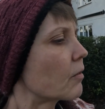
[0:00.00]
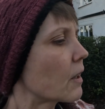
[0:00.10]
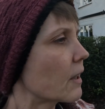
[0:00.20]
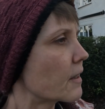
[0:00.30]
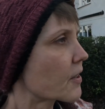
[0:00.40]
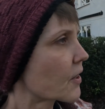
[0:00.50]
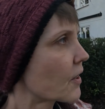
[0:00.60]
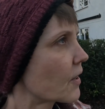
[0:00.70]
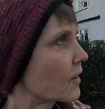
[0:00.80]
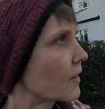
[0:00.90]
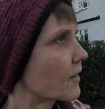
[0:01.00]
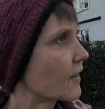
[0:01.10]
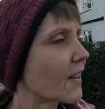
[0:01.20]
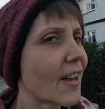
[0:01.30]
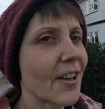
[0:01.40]
Right,
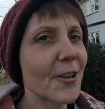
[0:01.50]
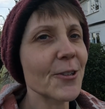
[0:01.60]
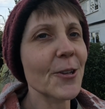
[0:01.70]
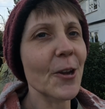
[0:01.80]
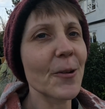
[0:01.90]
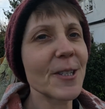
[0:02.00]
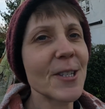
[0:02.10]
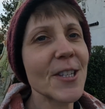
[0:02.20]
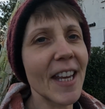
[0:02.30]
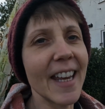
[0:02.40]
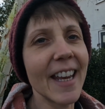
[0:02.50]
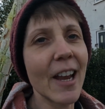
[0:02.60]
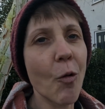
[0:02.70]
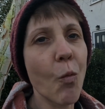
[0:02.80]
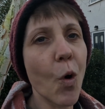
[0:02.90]
let's go and
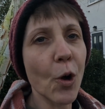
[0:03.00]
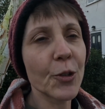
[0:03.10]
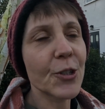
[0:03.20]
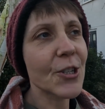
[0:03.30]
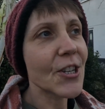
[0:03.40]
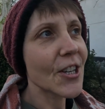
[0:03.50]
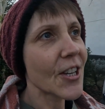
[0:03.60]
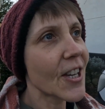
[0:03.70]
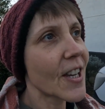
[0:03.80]
see what